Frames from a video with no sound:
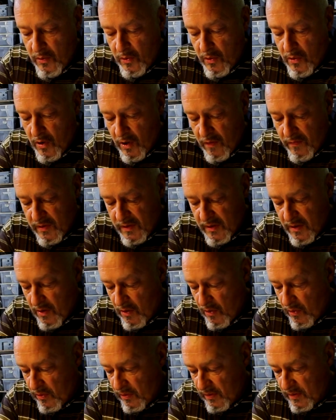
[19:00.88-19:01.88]
to cover the
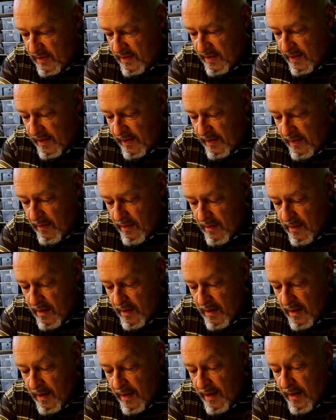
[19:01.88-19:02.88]
whole thing.
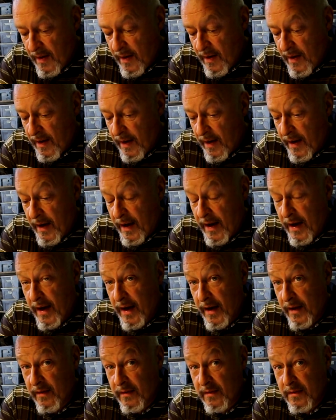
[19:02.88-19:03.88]

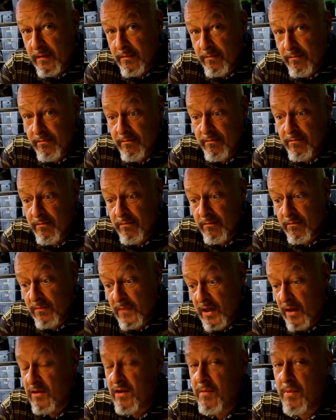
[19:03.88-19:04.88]
And
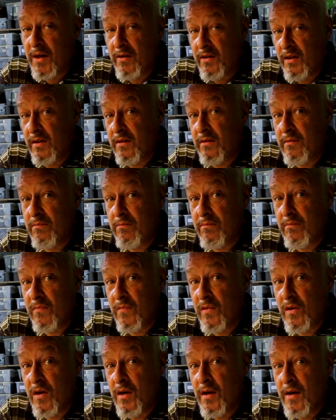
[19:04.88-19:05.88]
that's about it.
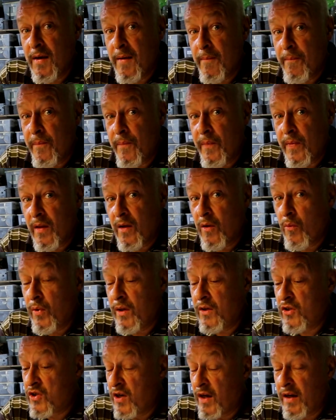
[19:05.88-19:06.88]

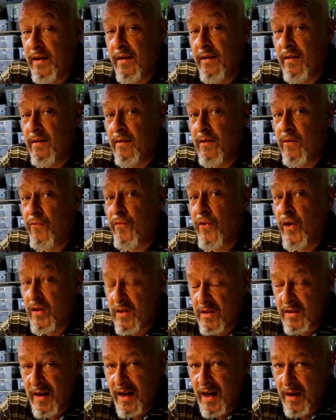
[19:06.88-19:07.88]
We check it
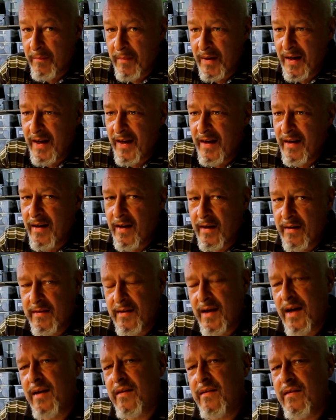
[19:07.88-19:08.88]
first time in
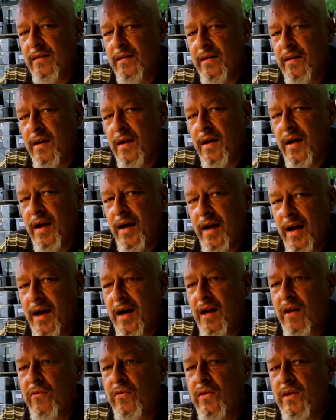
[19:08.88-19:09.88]
exactly
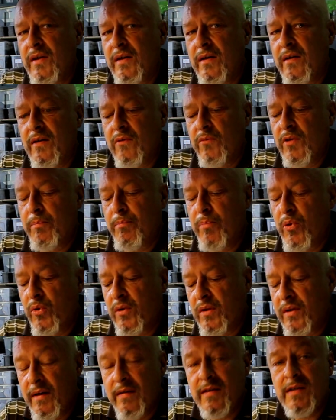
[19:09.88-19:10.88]
half an year and we
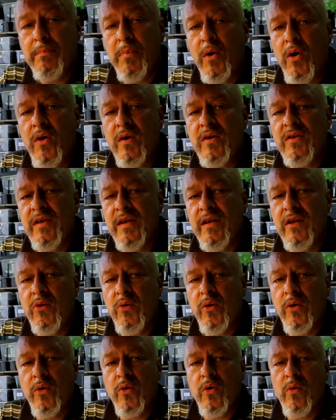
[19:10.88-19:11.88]
put this box
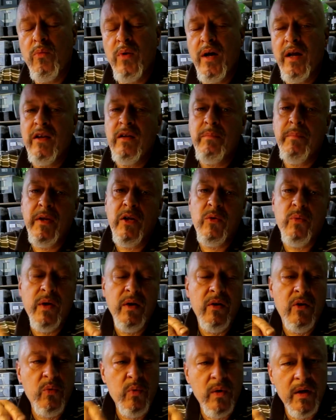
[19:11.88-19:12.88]
into a room where it's
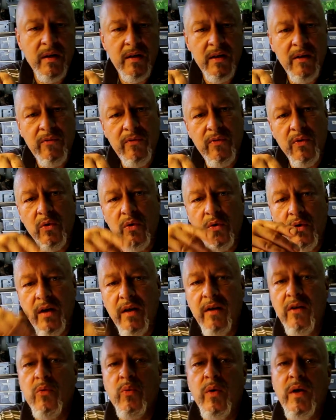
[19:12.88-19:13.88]
between 24
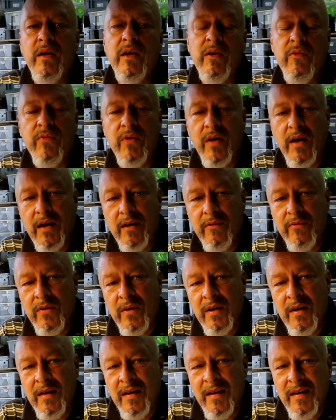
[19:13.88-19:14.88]
and 25
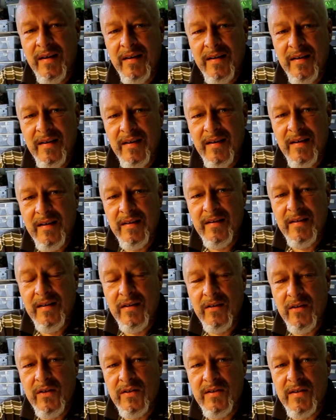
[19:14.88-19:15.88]
uh,
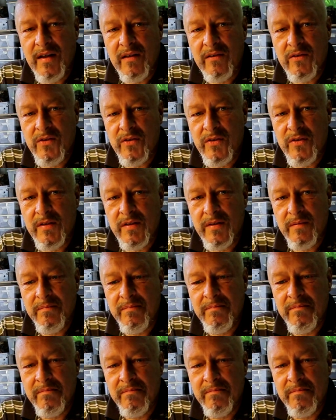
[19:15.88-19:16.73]
degrees Celsius.